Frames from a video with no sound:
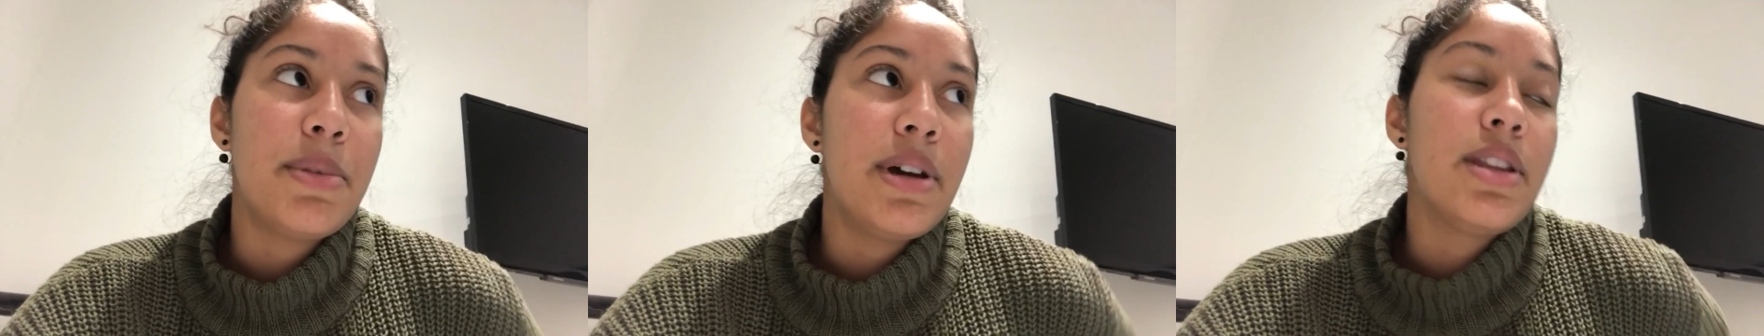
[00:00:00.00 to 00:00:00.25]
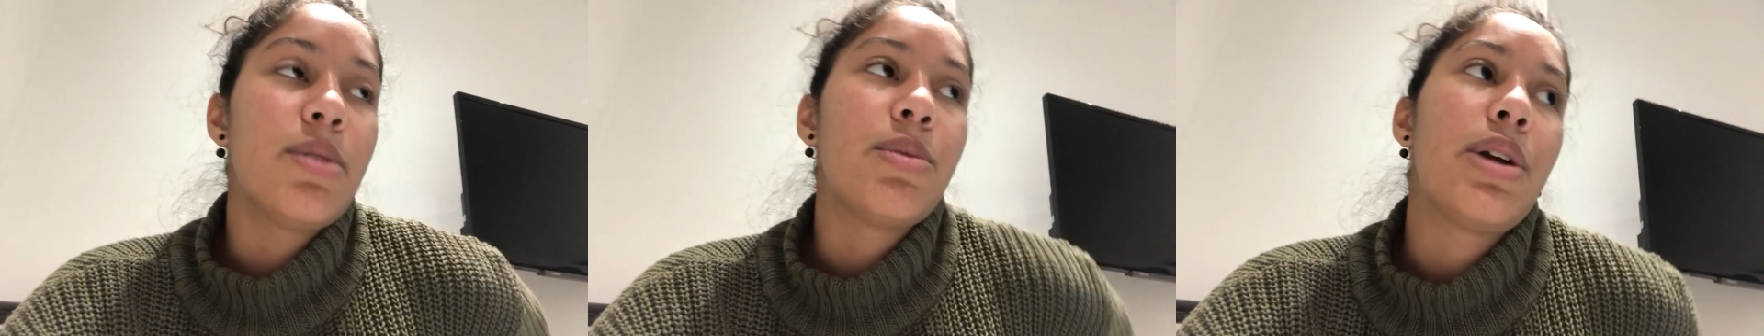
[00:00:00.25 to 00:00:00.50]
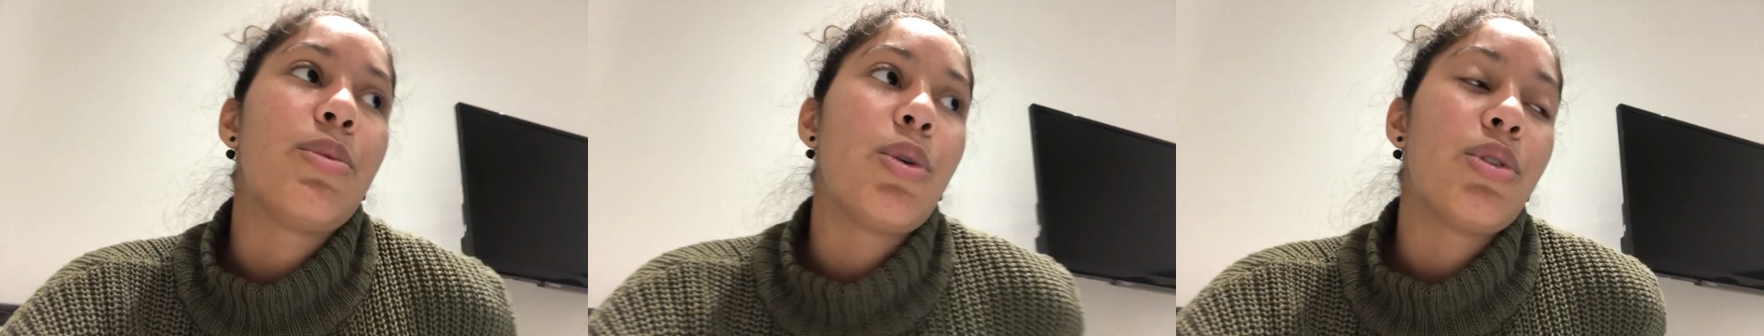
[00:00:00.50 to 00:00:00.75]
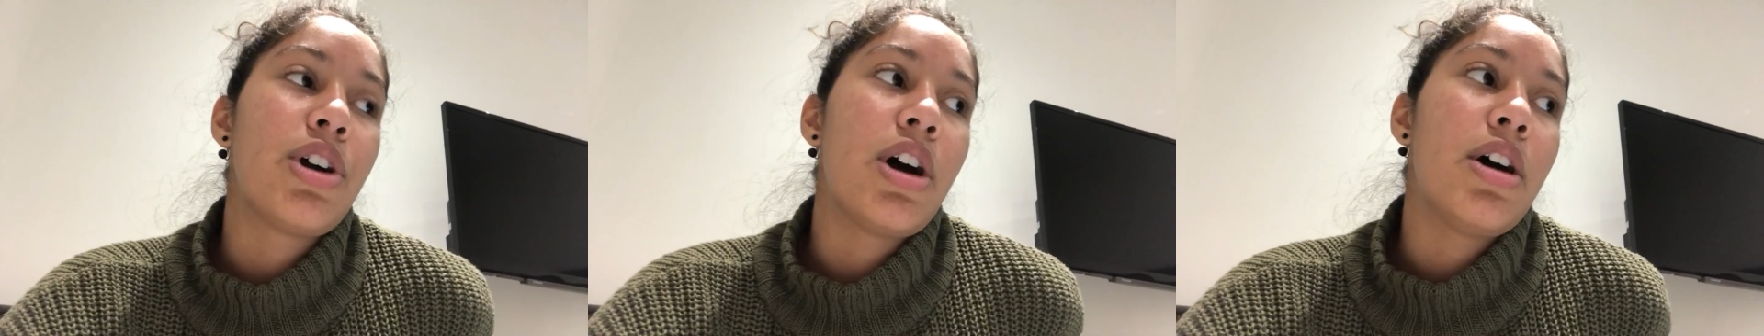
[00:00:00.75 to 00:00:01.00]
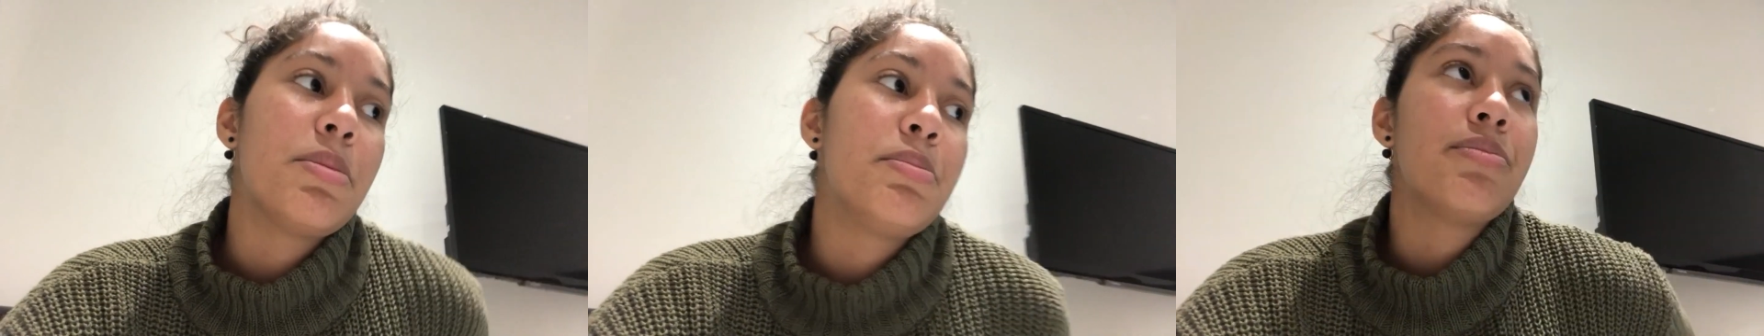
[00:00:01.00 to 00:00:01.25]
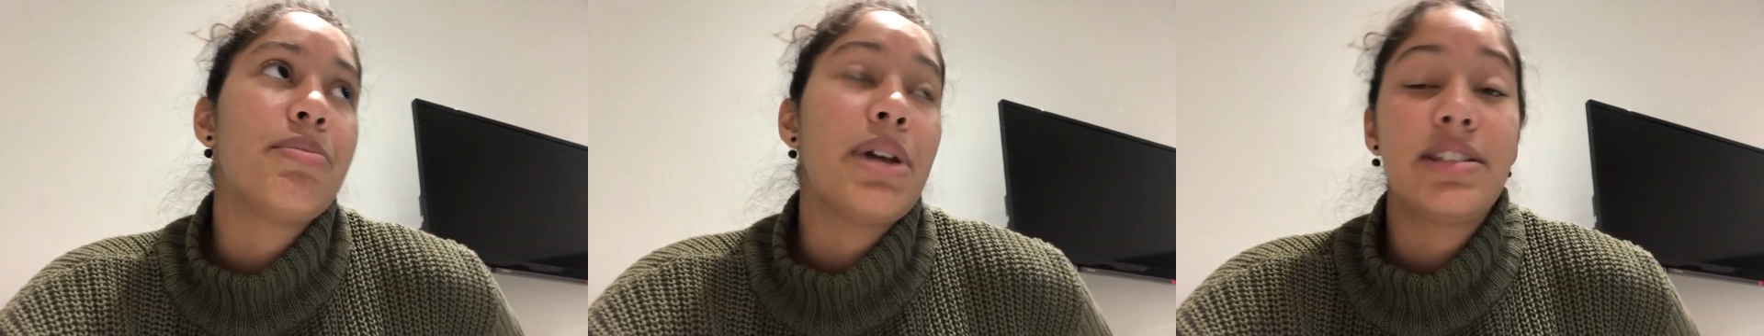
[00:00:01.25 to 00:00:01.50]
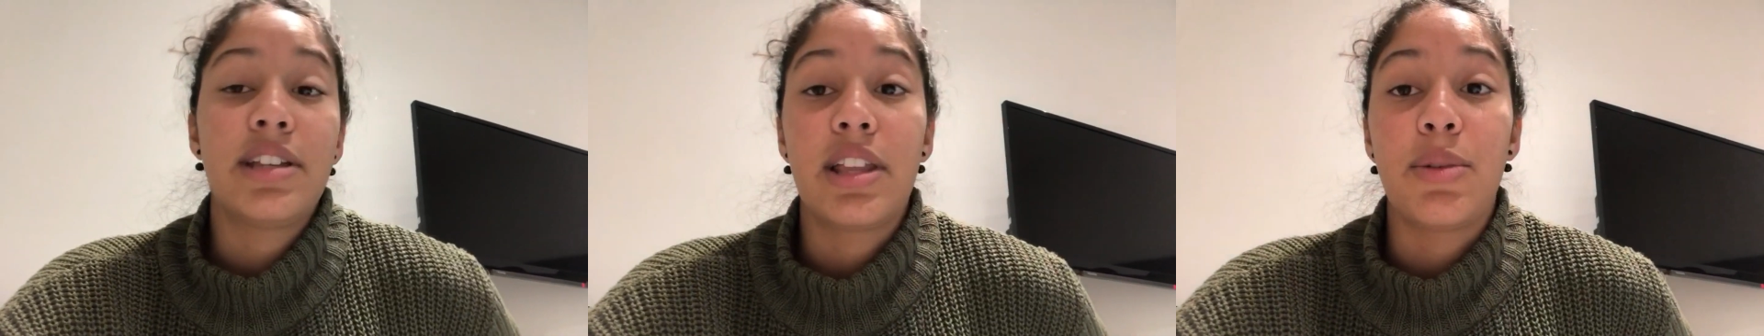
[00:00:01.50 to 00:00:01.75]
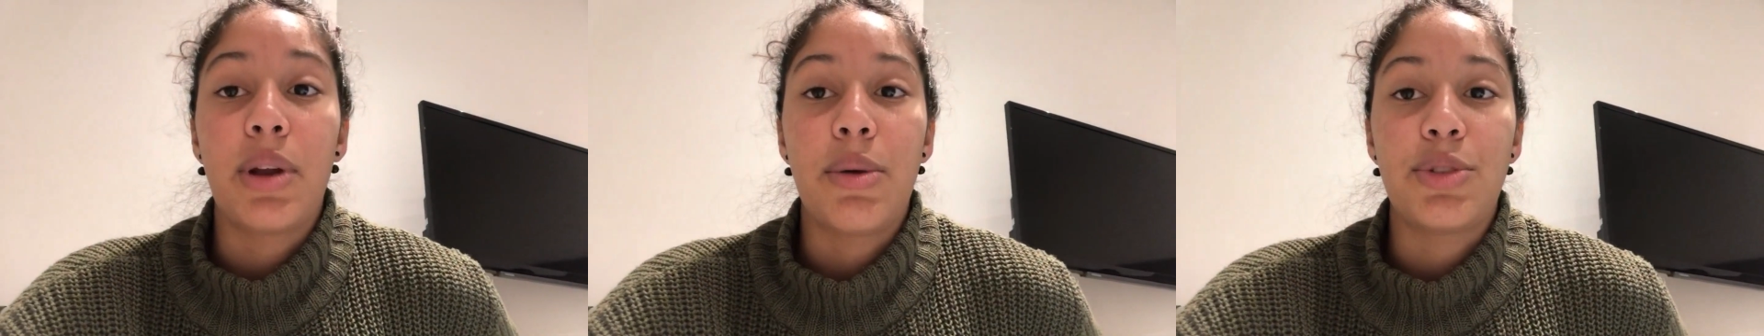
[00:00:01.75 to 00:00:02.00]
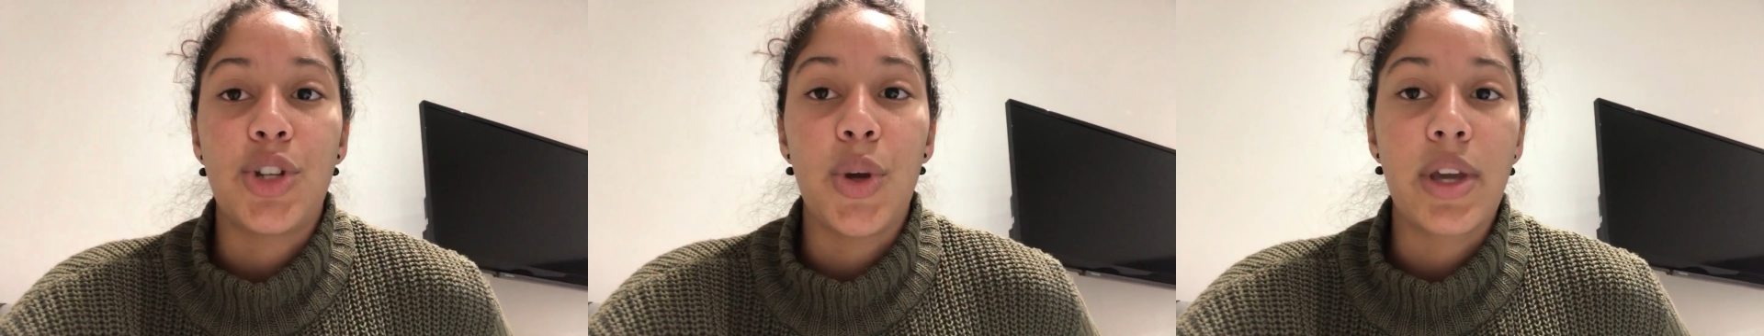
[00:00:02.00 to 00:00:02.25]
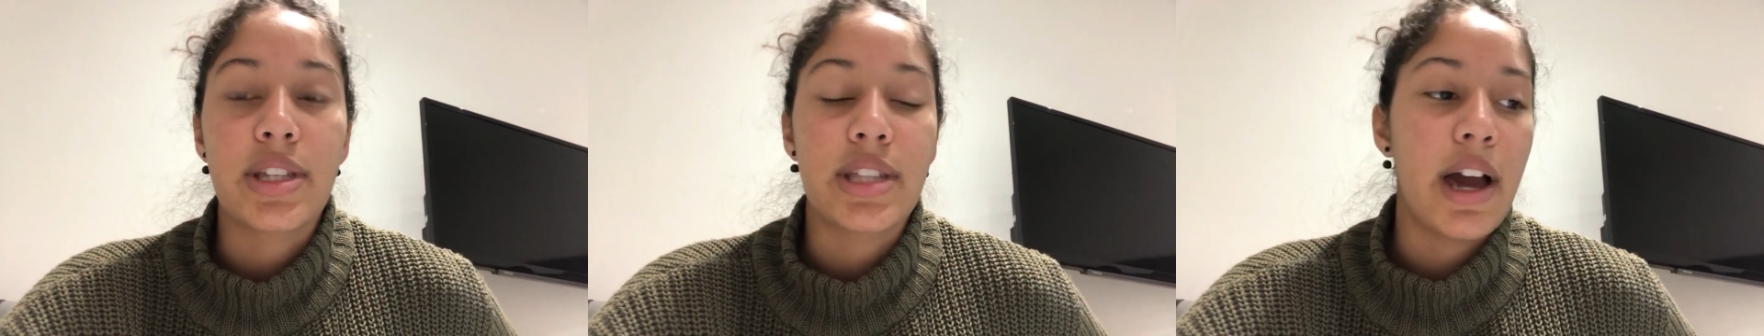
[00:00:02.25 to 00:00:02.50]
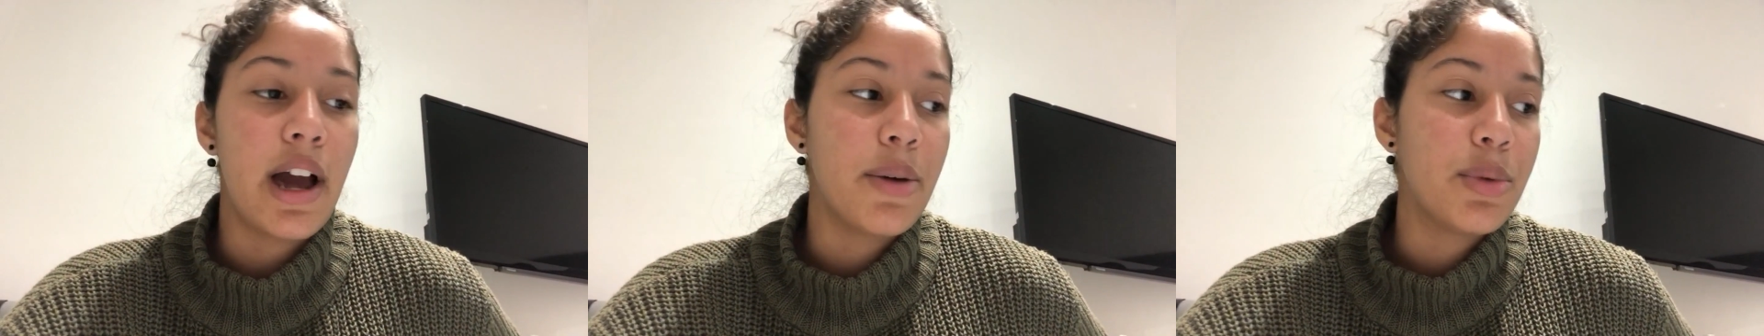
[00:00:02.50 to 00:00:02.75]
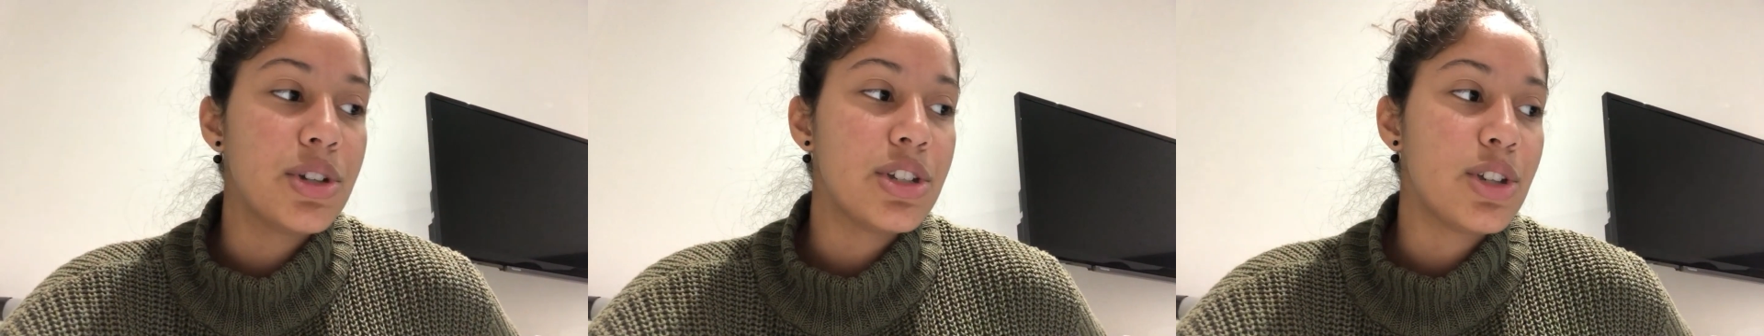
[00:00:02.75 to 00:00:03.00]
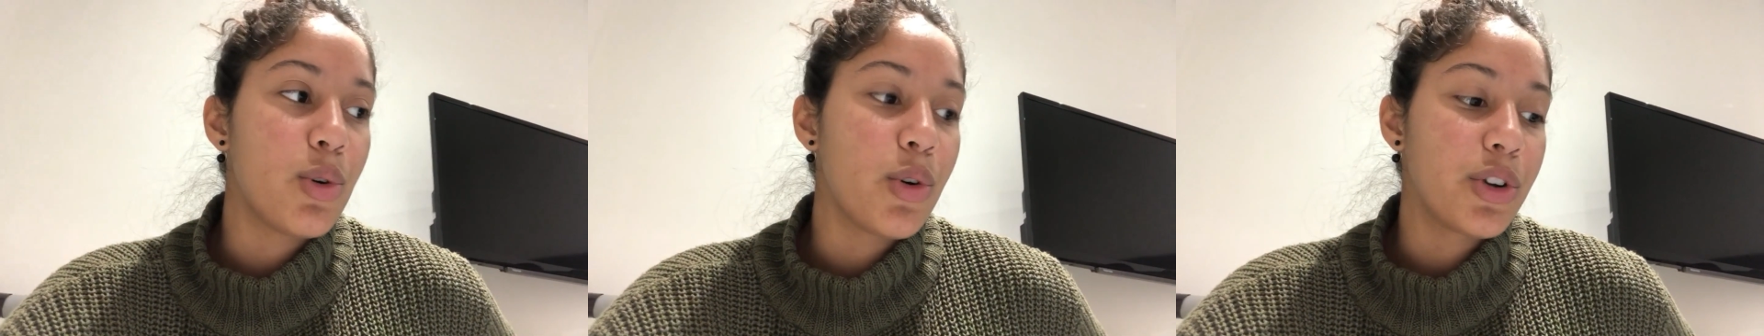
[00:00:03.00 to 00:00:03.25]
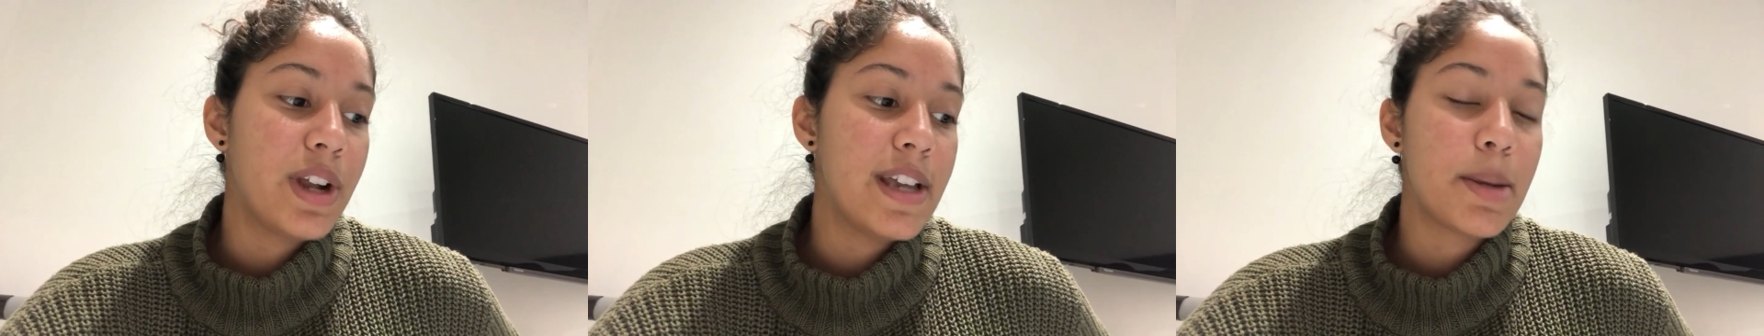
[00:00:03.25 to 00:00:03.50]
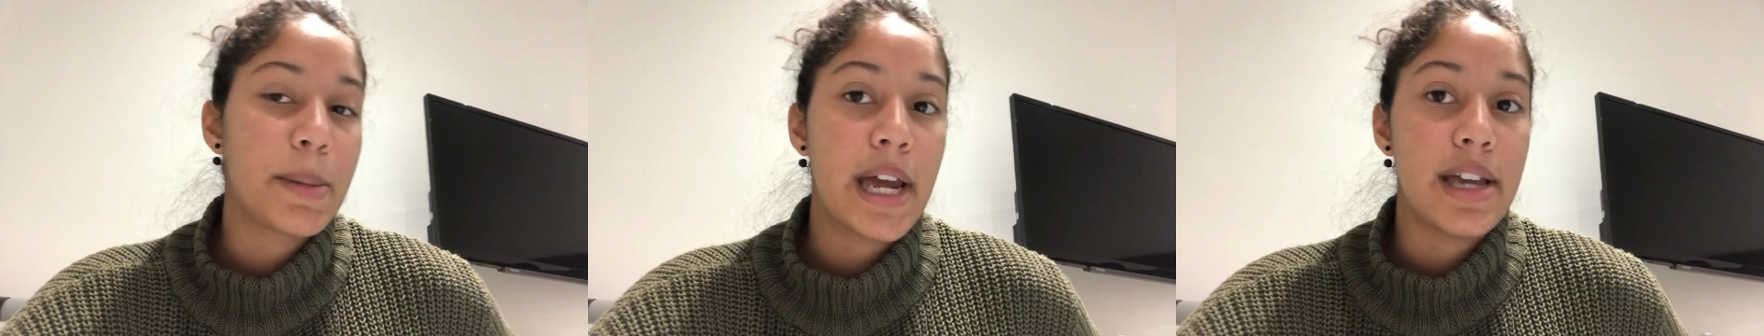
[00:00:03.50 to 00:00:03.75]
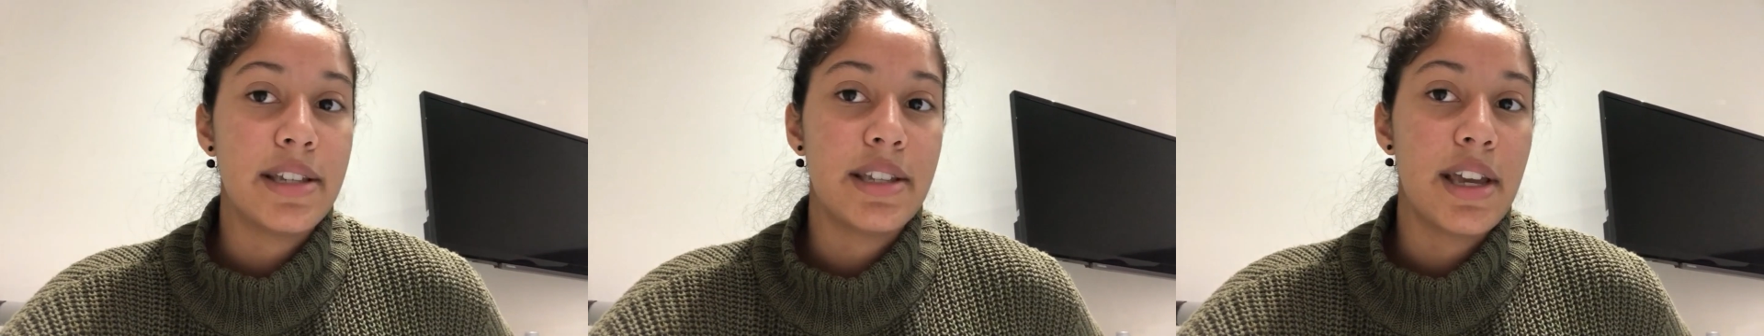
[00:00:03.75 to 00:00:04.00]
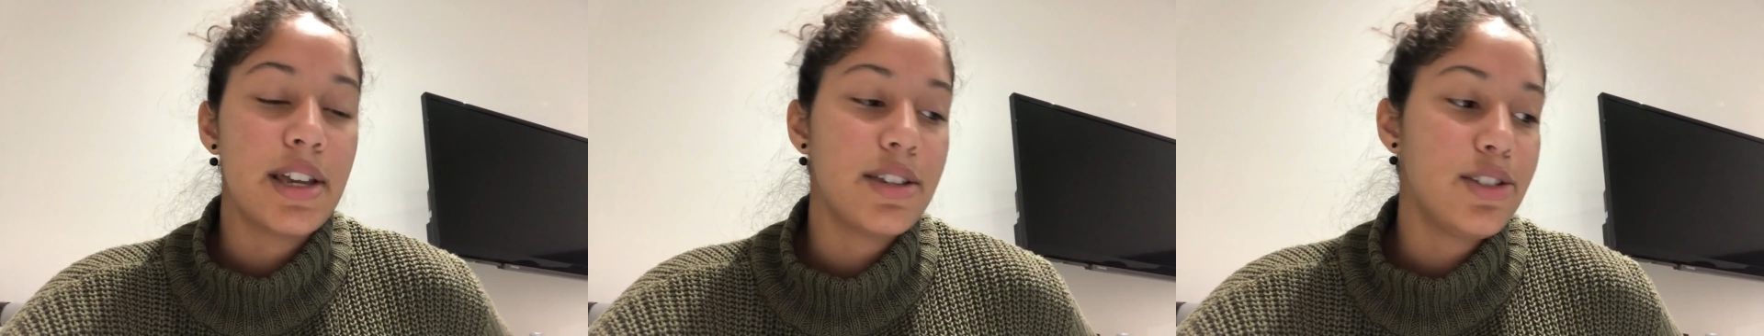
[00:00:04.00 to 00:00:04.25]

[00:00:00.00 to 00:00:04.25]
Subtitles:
and then when I woke up, basically what I was doing is that I was organizing my essay.